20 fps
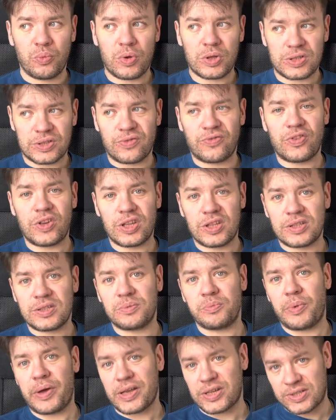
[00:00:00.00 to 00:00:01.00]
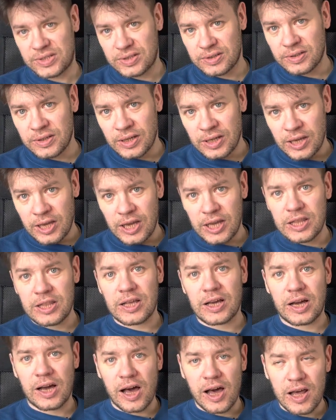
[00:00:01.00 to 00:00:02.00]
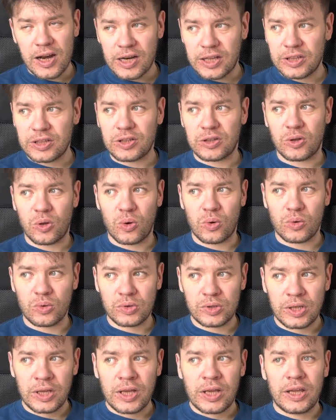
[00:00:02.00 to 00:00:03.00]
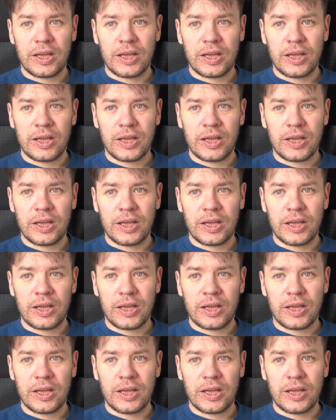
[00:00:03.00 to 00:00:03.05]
fits best in a current load,